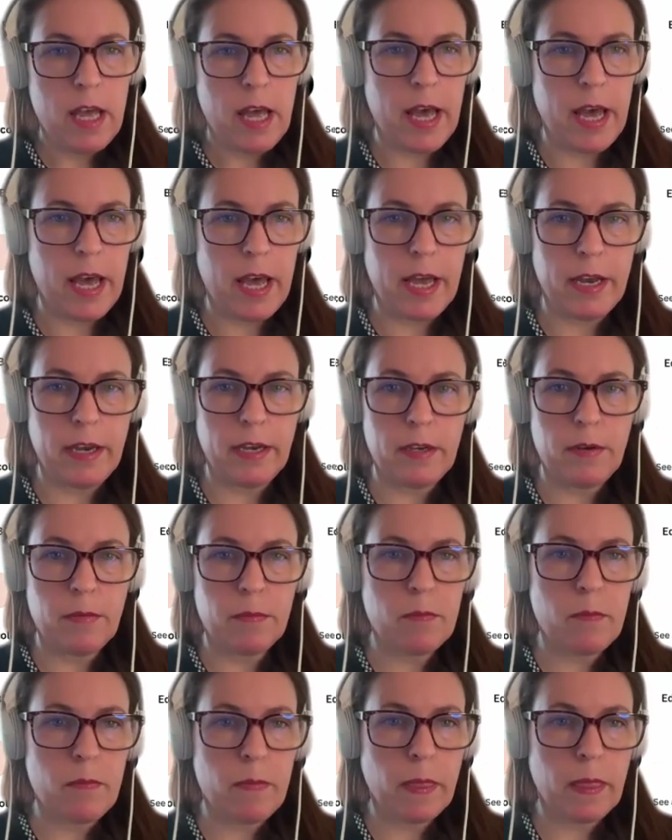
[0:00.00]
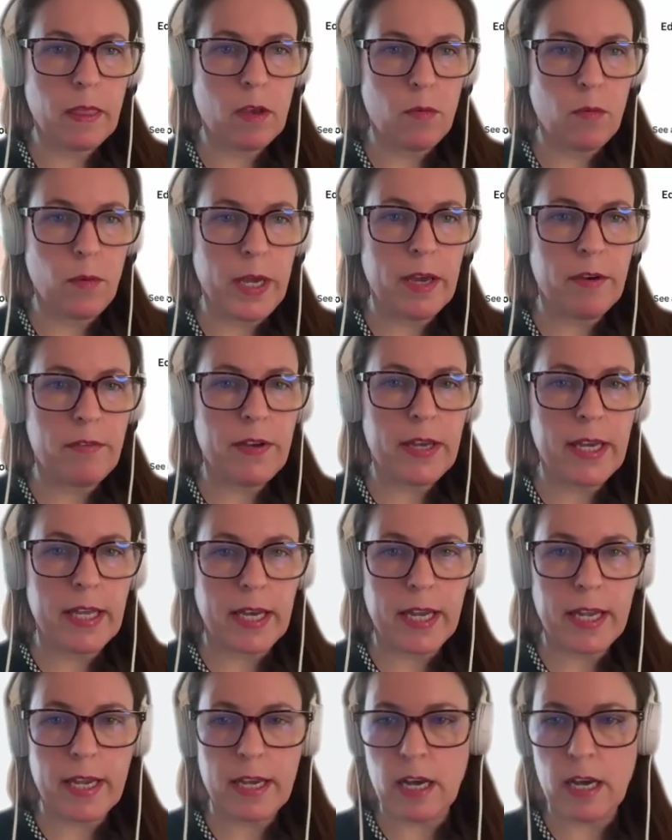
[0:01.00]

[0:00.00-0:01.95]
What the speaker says: And we have a gray